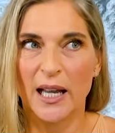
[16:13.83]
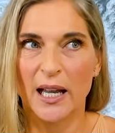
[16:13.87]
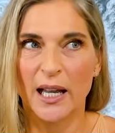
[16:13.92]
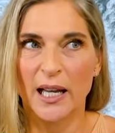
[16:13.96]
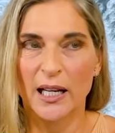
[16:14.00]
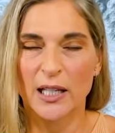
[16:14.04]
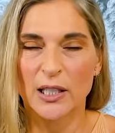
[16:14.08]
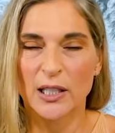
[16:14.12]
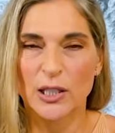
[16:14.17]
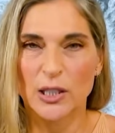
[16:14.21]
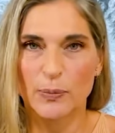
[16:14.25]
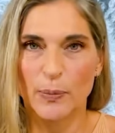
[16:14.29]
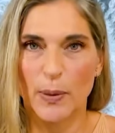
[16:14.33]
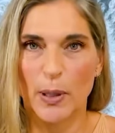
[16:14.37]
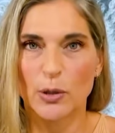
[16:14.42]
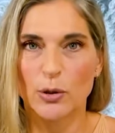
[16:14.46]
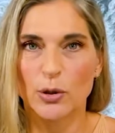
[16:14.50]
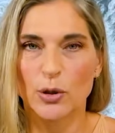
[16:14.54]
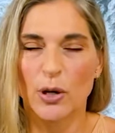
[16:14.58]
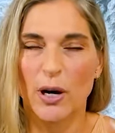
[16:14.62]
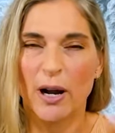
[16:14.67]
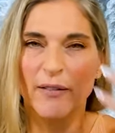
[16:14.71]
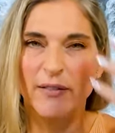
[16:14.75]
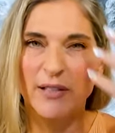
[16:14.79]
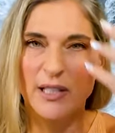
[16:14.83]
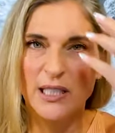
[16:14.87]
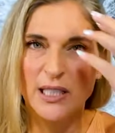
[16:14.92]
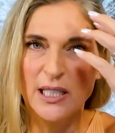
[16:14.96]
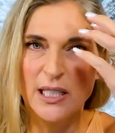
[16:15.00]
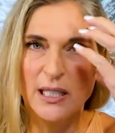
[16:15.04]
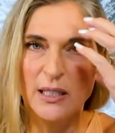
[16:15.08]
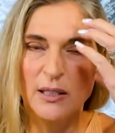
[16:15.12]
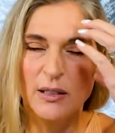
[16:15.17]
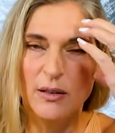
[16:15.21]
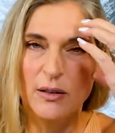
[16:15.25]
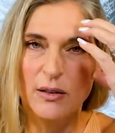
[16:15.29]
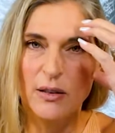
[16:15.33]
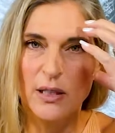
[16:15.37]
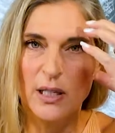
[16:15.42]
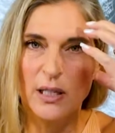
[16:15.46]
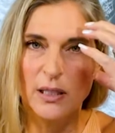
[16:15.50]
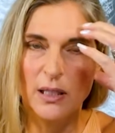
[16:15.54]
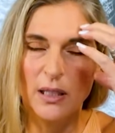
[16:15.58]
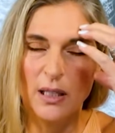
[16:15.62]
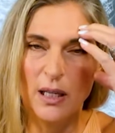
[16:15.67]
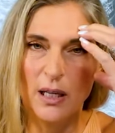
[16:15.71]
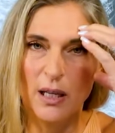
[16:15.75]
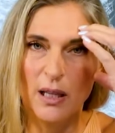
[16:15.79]
exposure, obviously,
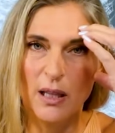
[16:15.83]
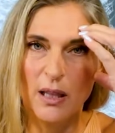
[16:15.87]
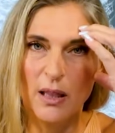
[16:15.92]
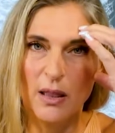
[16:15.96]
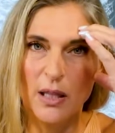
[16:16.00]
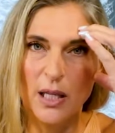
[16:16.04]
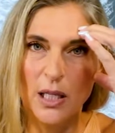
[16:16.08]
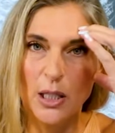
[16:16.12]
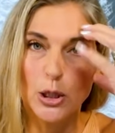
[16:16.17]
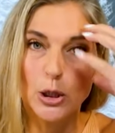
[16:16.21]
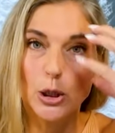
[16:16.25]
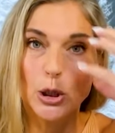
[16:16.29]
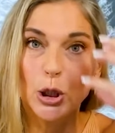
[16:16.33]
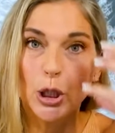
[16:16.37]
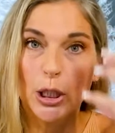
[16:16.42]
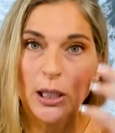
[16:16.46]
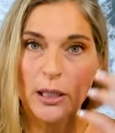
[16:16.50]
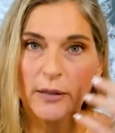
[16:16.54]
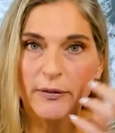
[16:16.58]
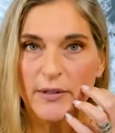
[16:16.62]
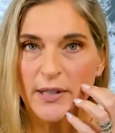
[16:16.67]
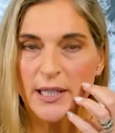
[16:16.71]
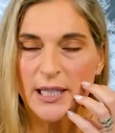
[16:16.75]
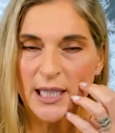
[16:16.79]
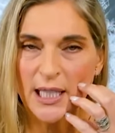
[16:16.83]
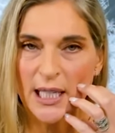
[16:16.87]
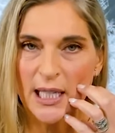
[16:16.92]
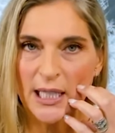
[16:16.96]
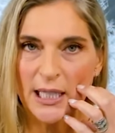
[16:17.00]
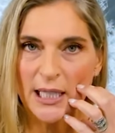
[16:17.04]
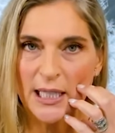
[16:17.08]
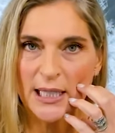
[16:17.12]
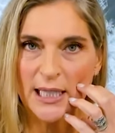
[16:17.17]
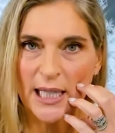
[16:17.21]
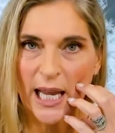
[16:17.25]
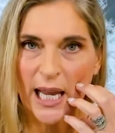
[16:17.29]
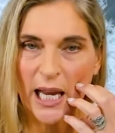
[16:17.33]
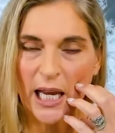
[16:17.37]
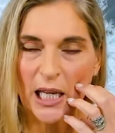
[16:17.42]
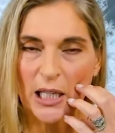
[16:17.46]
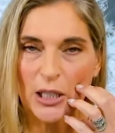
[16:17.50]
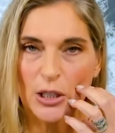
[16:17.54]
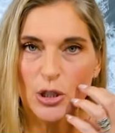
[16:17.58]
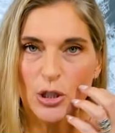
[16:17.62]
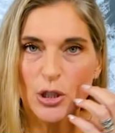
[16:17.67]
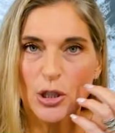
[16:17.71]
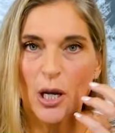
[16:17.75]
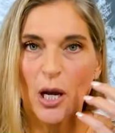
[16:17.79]
the the look of the skin is
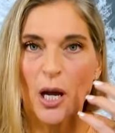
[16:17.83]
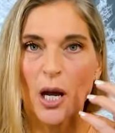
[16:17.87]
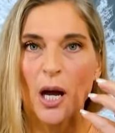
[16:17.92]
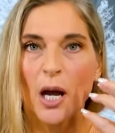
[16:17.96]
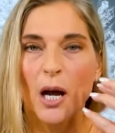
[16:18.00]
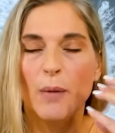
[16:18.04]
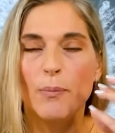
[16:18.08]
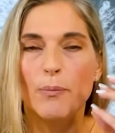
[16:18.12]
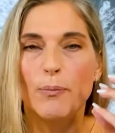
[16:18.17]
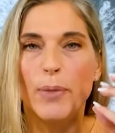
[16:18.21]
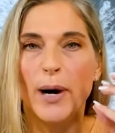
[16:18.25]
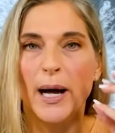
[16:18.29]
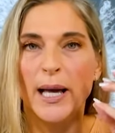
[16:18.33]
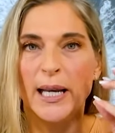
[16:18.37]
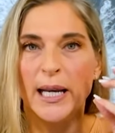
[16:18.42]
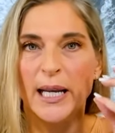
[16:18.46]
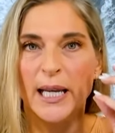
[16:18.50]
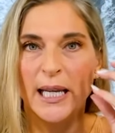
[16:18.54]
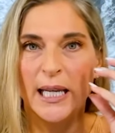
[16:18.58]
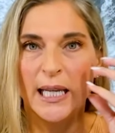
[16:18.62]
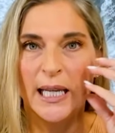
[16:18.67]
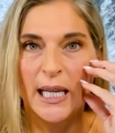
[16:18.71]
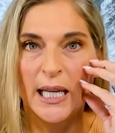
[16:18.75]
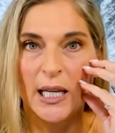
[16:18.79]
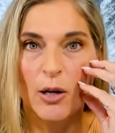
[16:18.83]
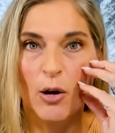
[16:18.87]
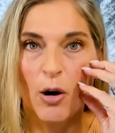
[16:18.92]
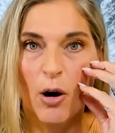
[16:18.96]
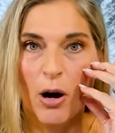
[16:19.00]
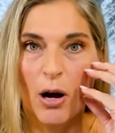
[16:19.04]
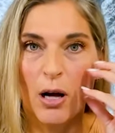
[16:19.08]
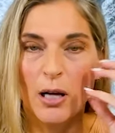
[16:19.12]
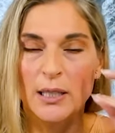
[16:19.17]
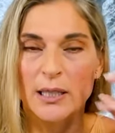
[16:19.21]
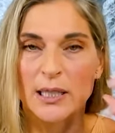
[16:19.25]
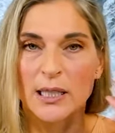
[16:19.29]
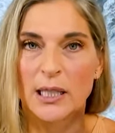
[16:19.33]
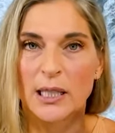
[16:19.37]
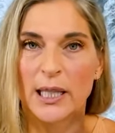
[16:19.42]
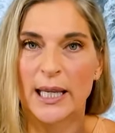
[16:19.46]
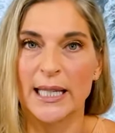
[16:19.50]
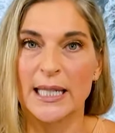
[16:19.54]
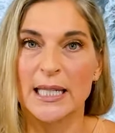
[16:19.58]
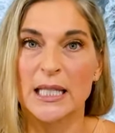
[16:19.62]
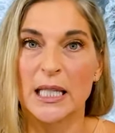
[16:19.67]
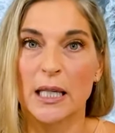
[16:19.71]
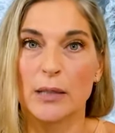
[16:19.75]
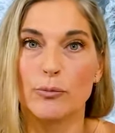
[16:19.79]
aged, but it can cause like
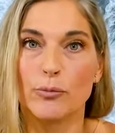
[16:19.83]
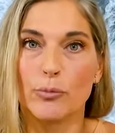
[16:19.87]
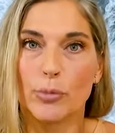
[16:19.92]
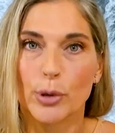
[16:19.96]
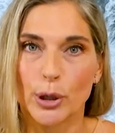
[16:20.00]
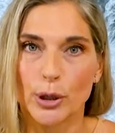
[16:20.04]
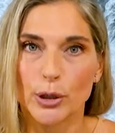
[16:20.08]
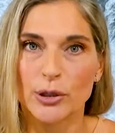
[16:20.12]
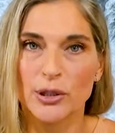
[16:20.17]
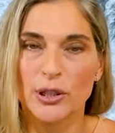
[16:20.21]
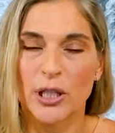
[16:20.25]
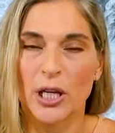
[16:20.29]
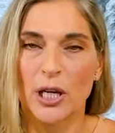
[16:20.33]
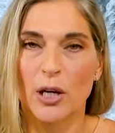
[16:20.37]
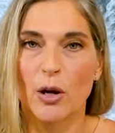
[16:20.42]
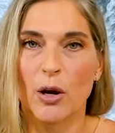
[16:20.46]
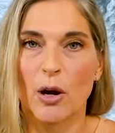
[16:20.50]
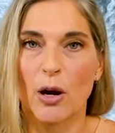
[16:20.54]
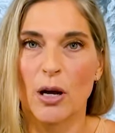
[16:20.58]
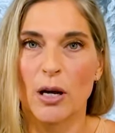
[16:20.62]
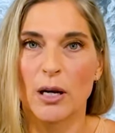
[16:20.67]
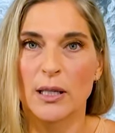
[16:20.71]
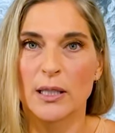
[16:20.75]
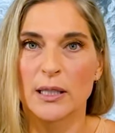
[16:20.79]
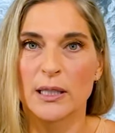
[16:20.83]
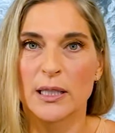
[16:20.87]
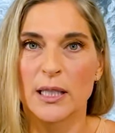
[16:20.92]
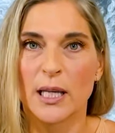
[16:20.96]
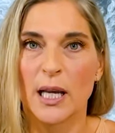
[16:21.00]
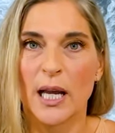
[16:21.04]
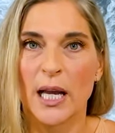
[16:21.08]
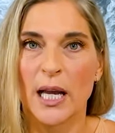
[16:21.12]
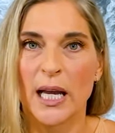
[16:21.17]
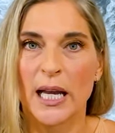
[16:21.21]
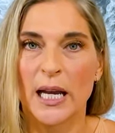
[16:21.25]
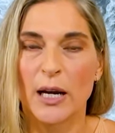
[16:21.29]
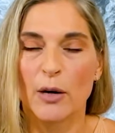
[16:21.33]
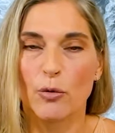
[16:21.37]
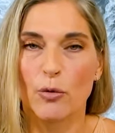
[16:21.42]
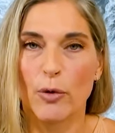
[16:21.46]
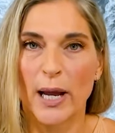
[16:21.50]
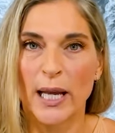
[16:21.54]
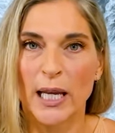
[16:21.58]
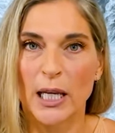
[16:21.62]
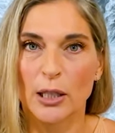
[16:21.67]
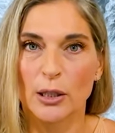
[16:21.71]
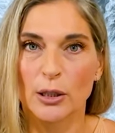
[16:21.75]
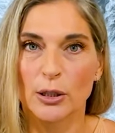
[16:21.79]
sunburns can cause
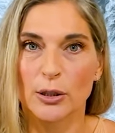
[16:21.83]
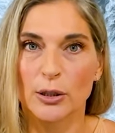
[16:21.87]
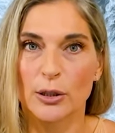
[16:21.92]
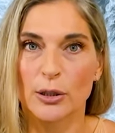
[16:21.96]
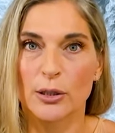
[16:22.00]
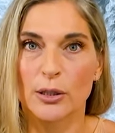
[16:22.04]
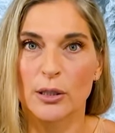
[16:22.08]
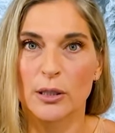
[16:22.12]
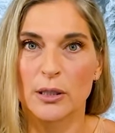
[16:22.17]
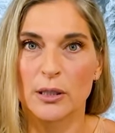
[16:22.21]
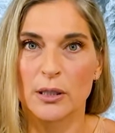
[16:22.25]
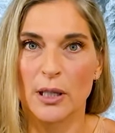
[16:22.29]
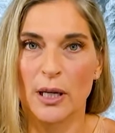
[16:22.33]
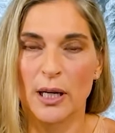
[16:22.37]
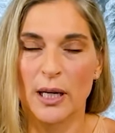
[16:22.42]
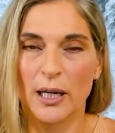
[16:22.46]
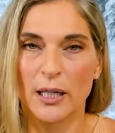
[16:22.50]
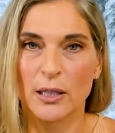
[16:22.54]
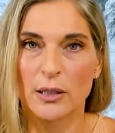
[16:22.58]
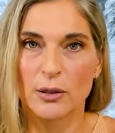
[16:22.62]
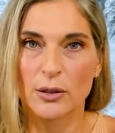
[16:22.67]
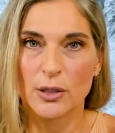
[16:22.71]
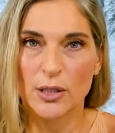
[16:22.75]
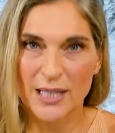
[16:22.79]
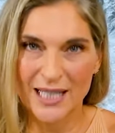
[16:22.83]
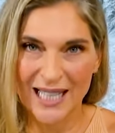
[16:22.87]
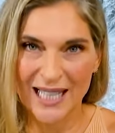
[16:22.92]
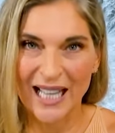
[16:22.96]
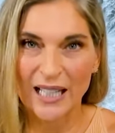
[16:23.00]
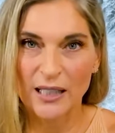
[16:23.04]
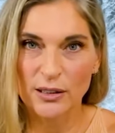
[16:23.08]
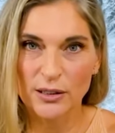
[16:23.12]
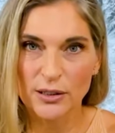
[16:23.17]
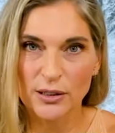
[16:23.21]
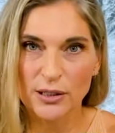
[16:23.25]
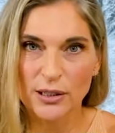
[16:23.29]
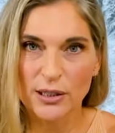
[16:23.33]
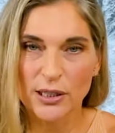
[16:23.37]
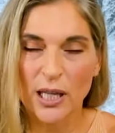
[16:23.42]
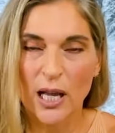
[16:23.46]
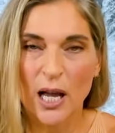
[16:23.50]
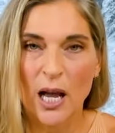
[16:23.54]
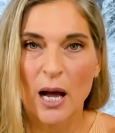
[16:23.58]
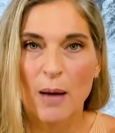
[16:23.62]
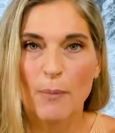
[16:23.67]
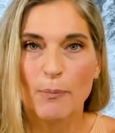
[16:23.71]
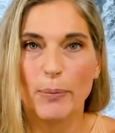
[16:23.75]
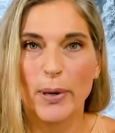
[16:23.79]
irregular uh, cells,
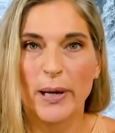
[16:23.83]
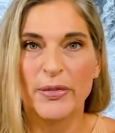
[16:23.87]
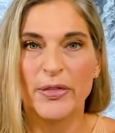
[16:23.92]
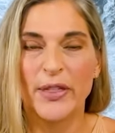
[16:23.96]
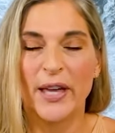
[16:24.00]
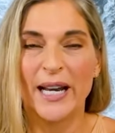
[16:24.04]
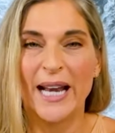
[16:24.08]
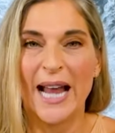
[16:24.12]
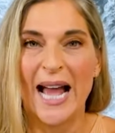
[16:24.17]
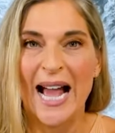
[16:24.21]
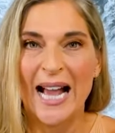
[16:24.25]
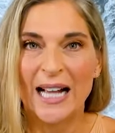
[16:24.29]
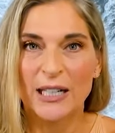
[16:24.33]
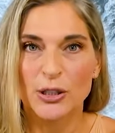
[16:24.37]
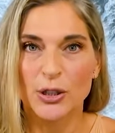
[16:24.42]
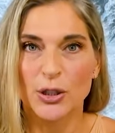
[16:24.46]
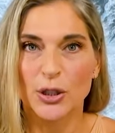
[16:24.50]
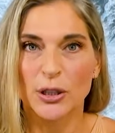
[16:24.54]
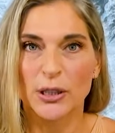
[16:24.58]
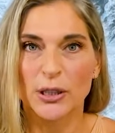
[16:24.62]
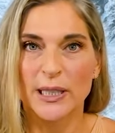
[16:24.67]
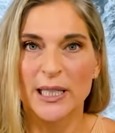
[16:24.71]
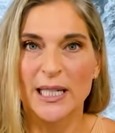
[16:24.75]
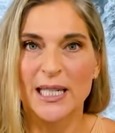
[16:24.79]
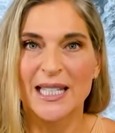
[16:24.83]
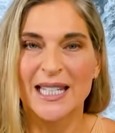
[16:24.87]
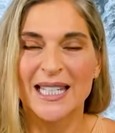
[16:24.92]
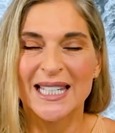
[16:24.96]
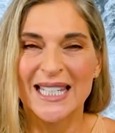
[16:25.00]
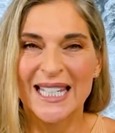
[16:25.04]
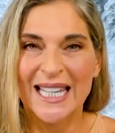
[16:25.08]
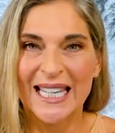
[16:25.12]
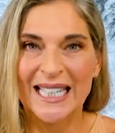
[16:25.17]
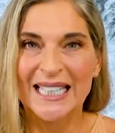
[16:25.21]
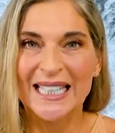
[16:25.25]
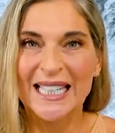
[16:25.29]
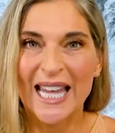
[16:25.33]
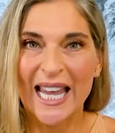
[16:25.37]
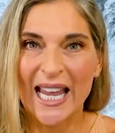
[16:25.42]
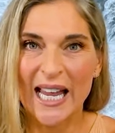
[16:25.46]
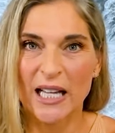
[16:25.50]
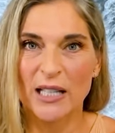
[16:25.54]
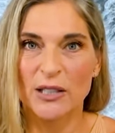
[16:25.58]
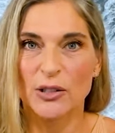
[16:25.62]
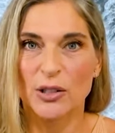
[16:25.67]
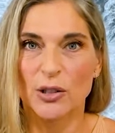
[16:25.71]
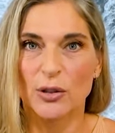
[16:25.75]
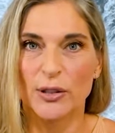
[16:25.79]
but that actually skin
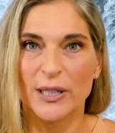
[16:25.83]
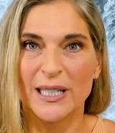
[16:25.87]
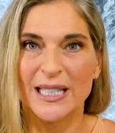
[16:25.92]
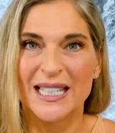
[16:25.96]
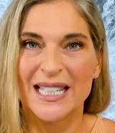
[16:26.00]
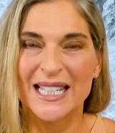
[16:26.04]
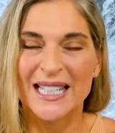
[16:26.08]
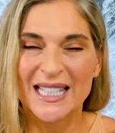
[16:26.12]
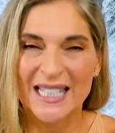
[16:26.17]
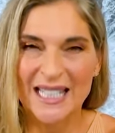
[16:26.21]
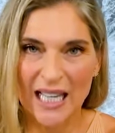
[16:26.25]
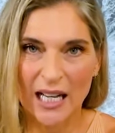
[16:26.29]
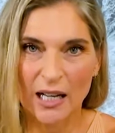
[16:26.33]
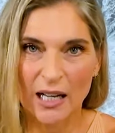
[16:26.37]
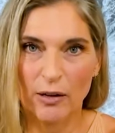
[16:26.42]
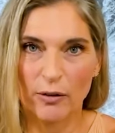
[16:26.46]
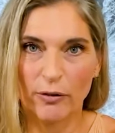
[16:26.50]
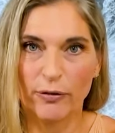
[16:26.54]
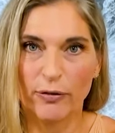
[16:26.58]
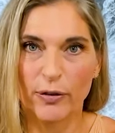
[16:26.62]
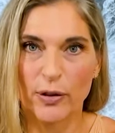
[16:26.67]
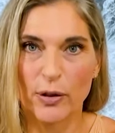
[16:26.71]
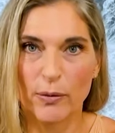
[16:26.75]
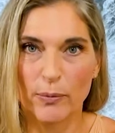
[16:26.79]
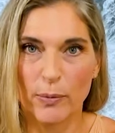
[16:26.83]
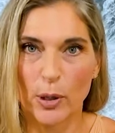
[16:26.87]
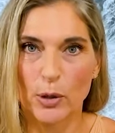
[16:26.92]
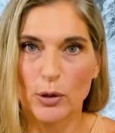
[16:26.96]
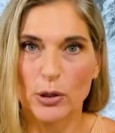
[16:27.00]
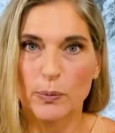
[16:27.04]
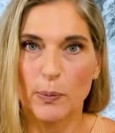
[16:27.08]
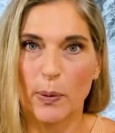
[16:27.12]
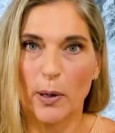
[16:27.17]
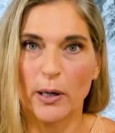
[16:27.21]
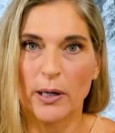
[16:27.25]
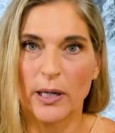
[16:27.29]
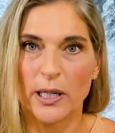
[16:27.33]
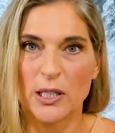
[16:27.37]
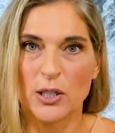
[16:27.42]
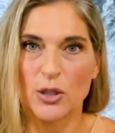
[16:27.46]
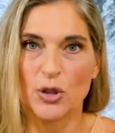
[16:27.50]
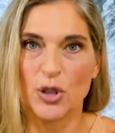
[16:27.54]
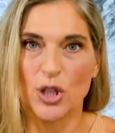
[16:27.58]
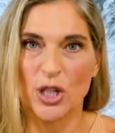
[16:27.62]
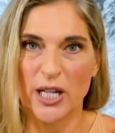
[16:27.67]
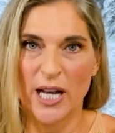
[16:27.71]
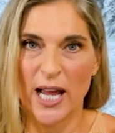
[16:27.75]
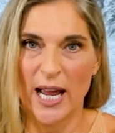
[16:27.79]
cancer itself, for the most part, is
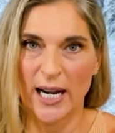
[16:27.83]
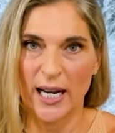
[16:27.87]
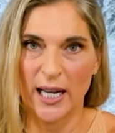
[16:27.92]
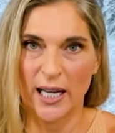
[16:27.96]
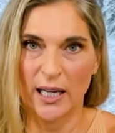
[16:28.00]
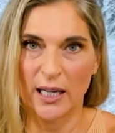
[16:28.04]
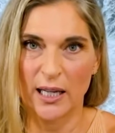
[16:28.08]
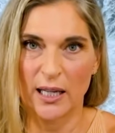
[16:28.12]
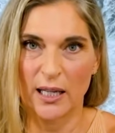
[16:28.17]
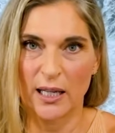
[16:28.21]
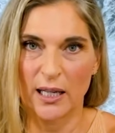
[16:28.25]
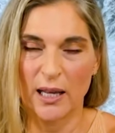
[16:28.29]
genetic.